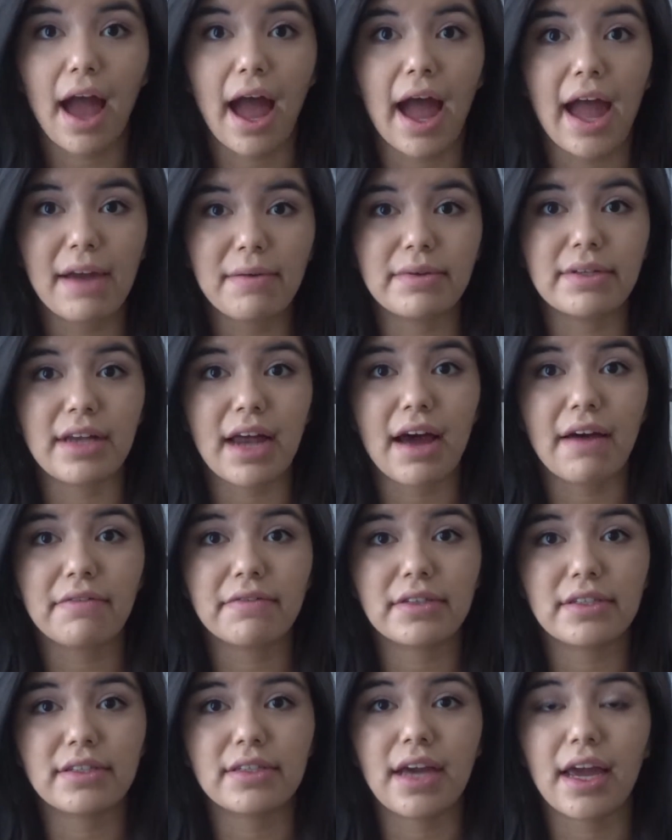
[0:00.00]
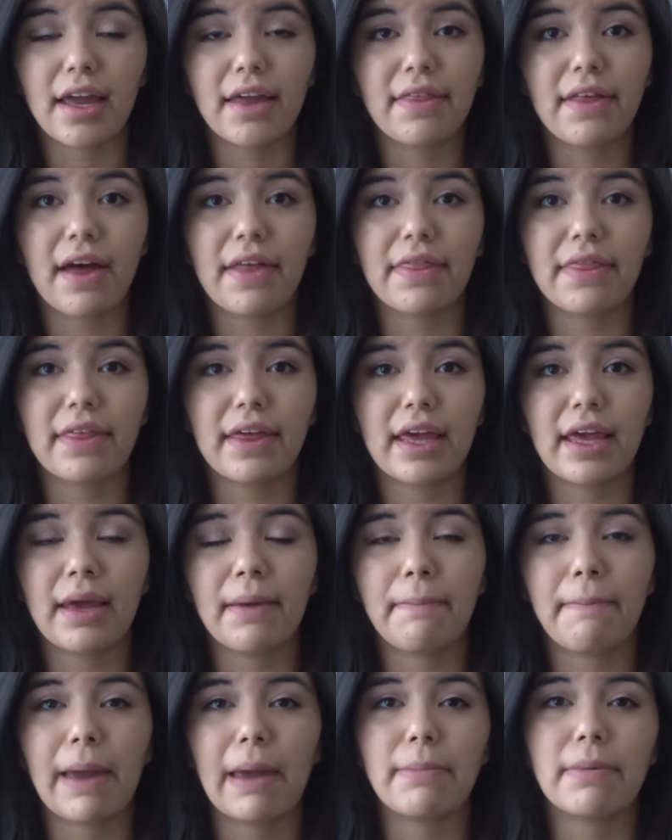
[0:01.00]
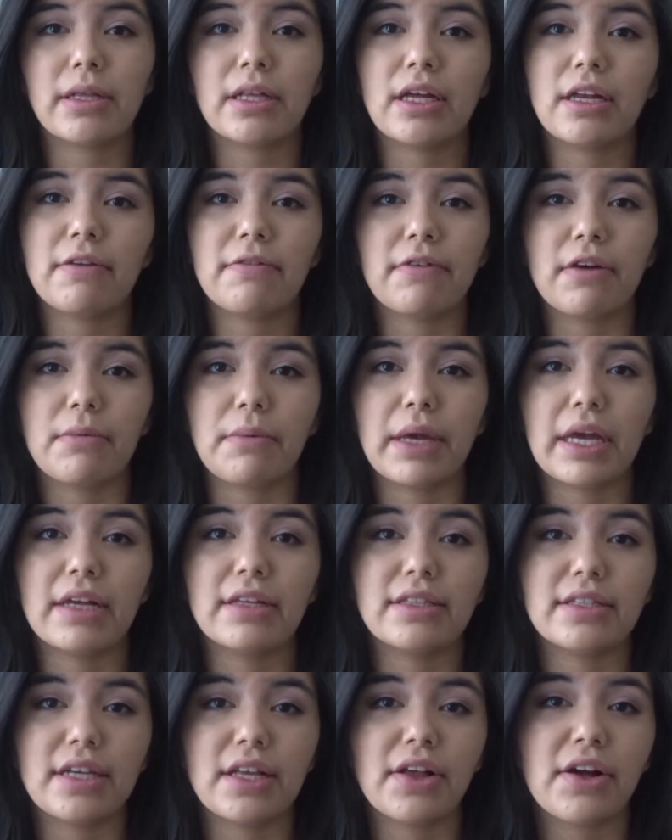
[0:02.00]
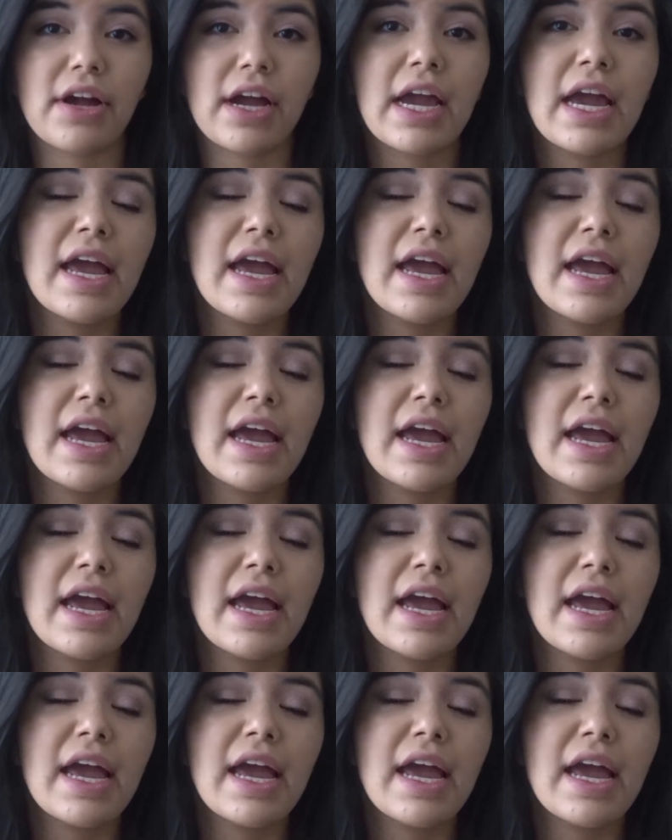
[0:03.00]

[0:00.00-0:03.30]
I would have to say that the Maybelline Fit Me Concealer